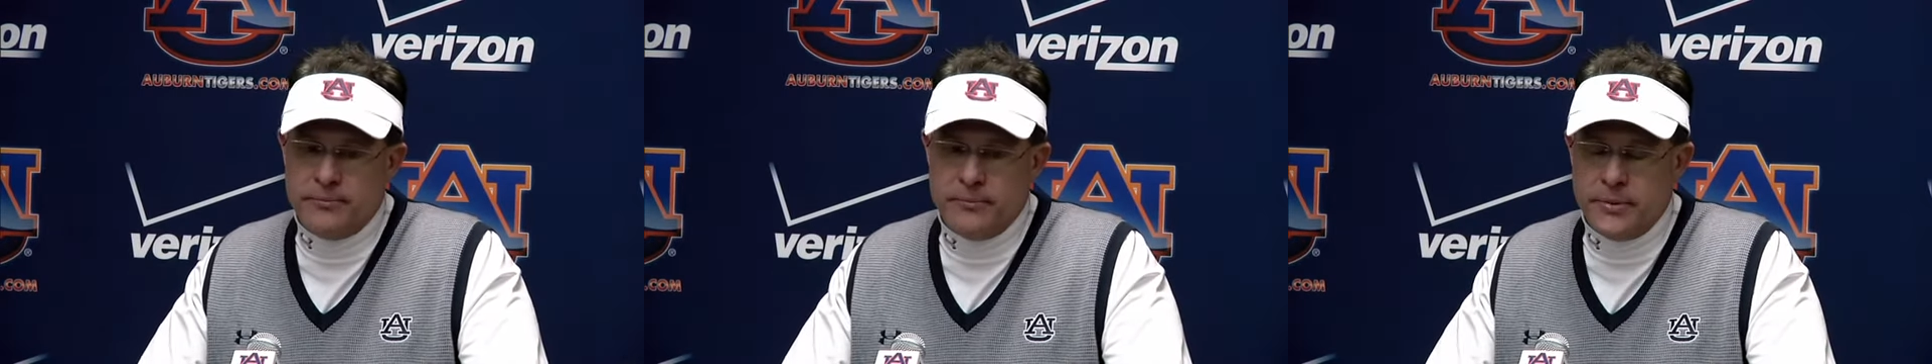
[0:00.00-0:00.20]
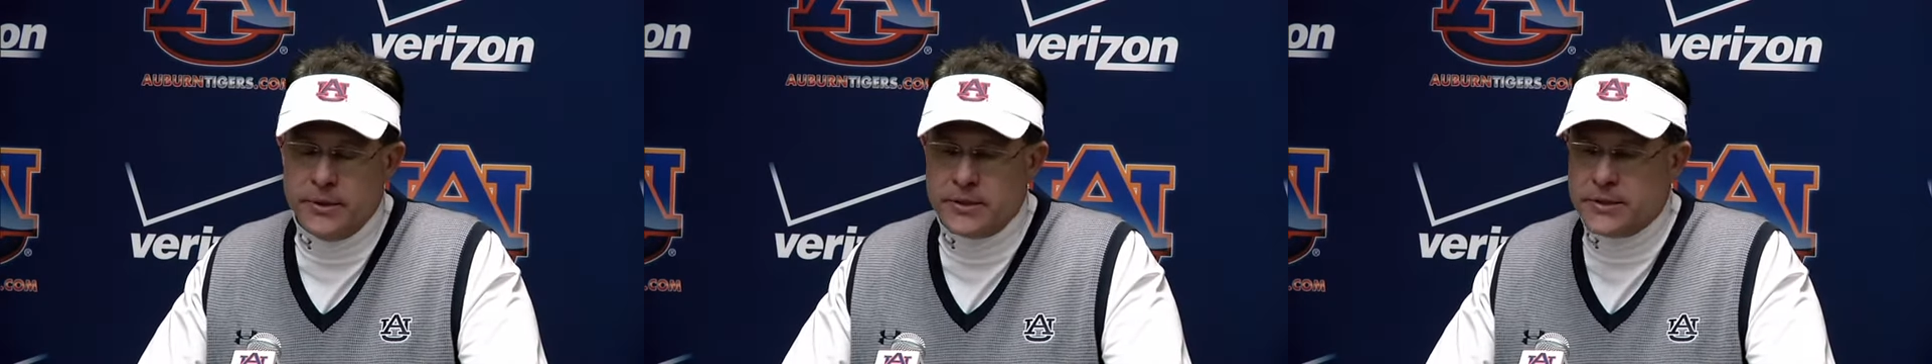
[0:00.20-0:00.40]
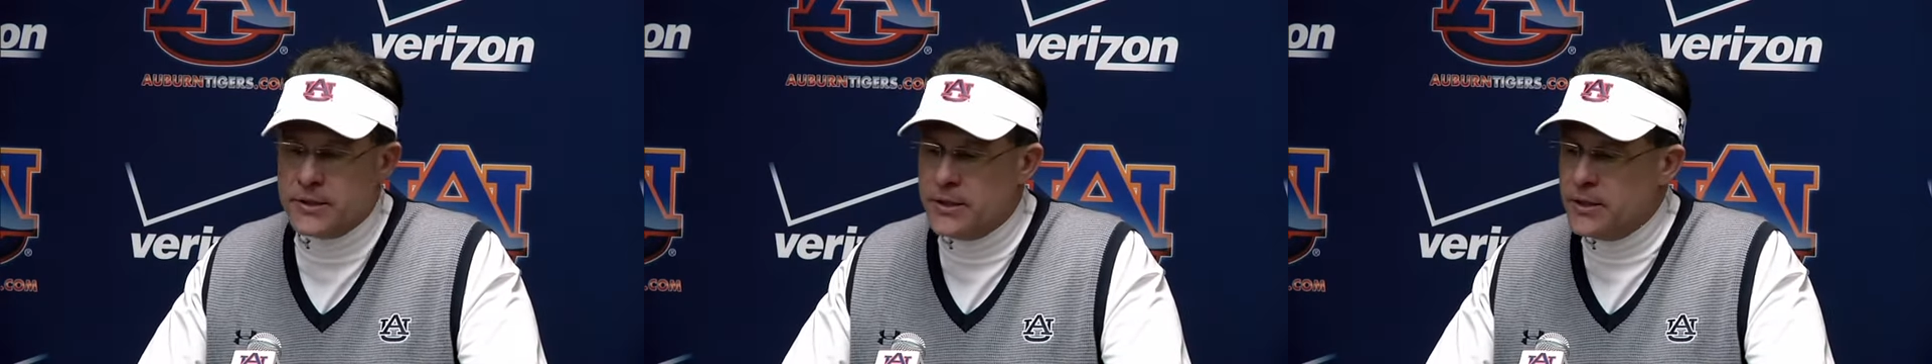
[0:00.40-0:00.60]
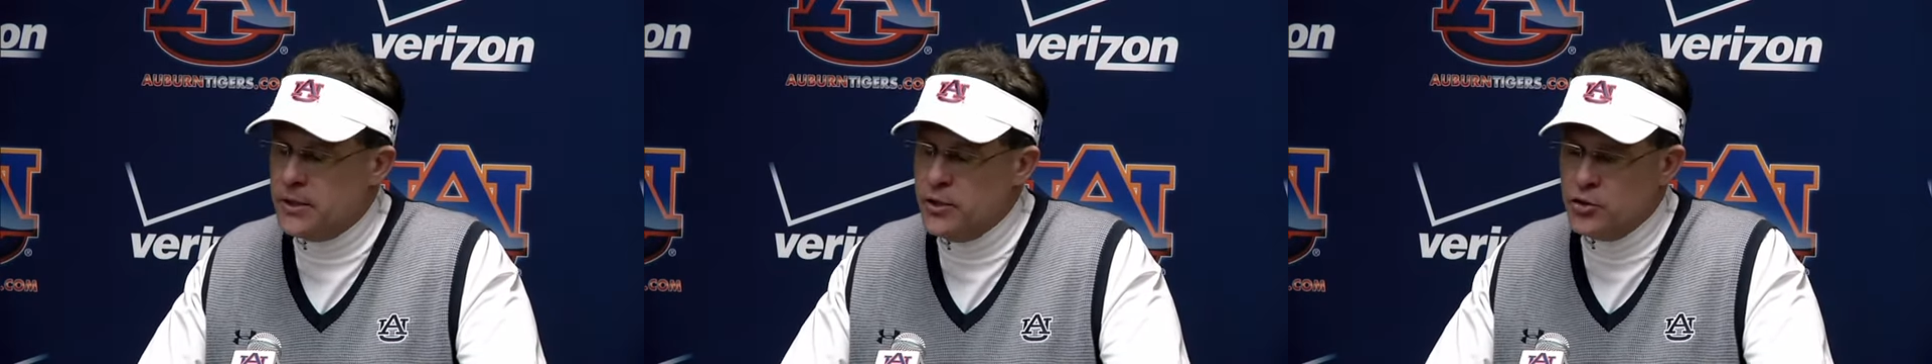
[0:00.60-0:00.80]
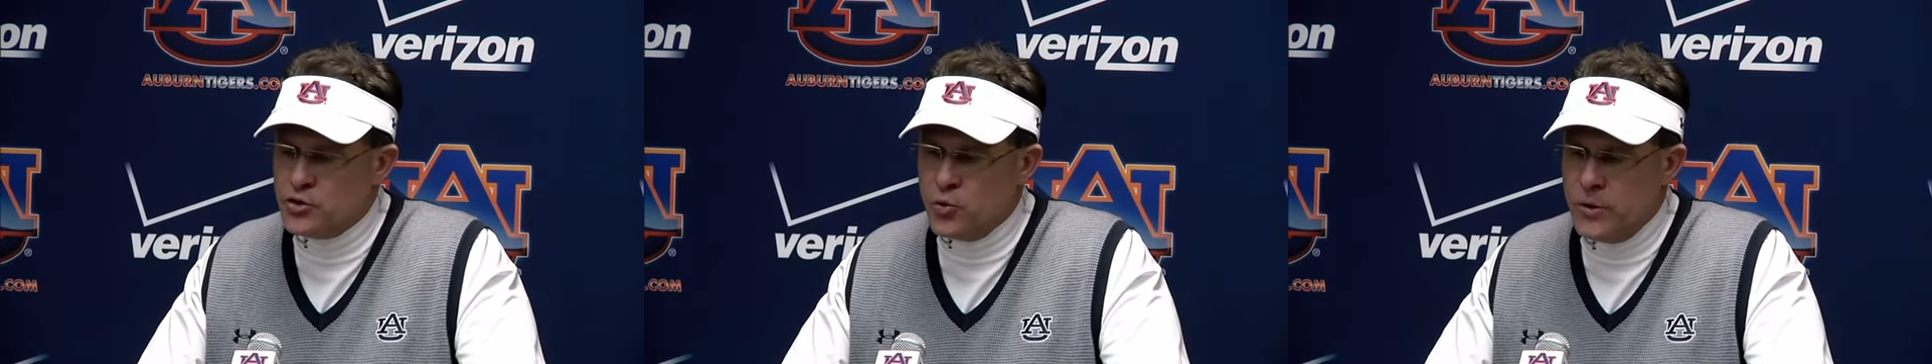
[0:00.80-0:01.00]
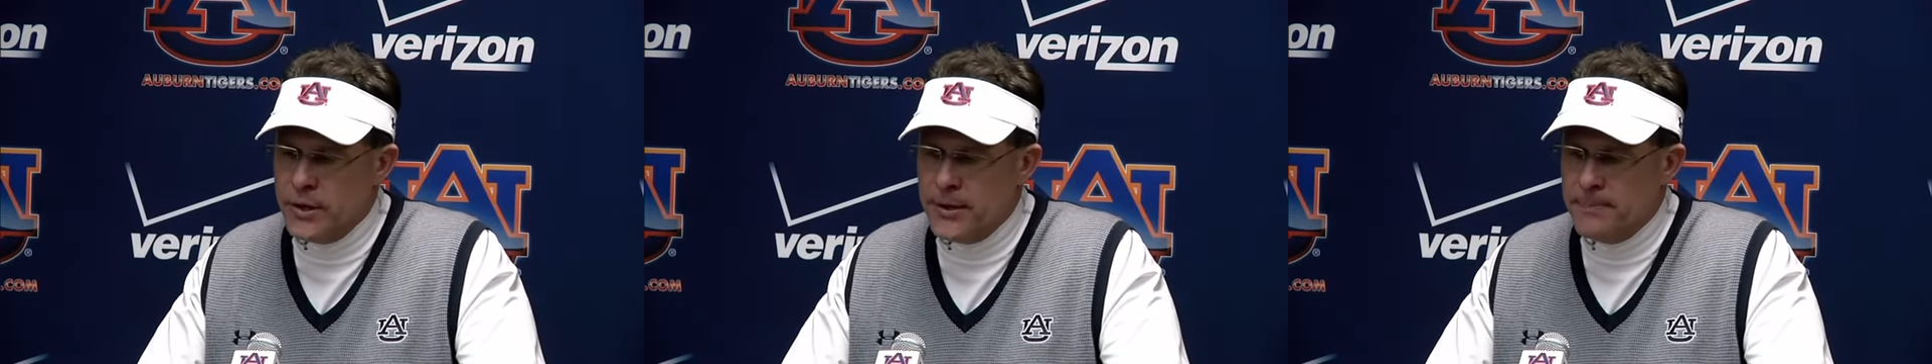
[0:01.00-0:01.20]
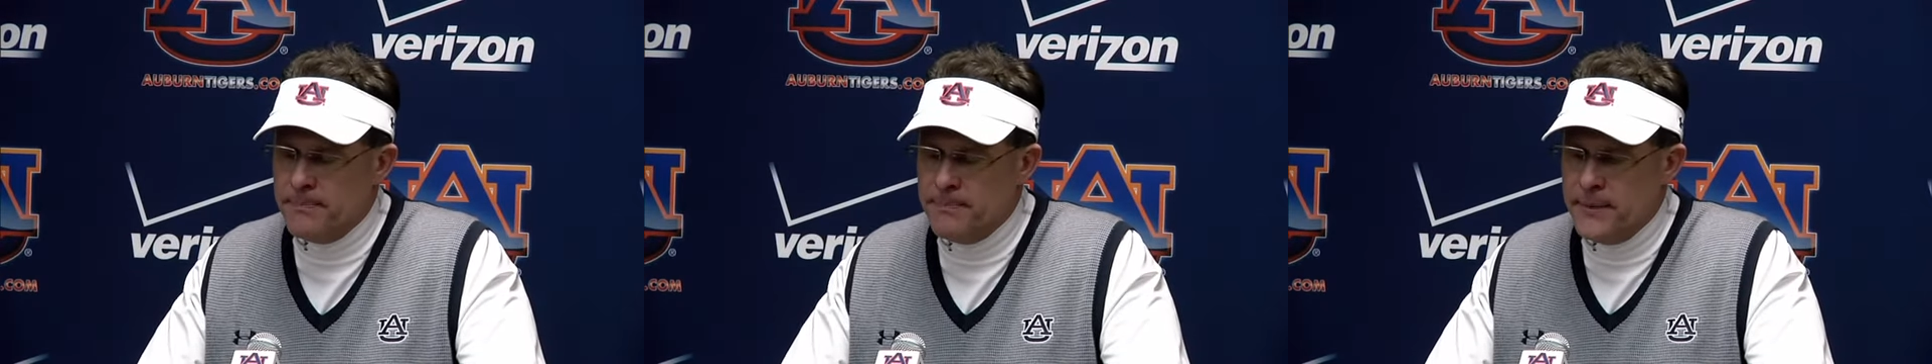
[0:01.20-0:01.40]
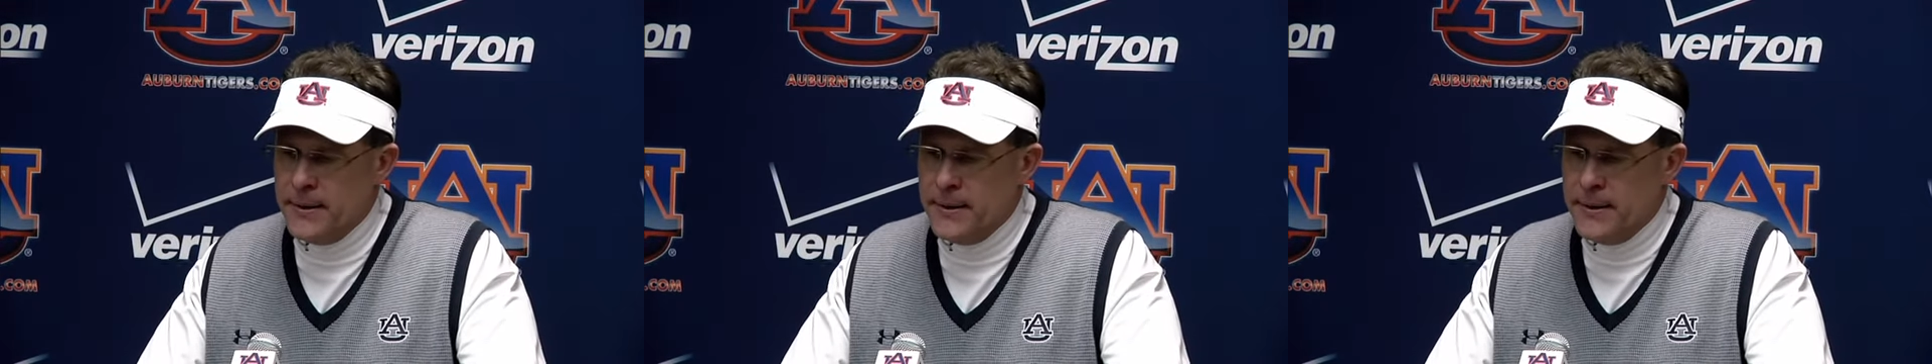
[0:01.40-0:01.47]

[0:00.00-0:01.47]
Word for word: But huge win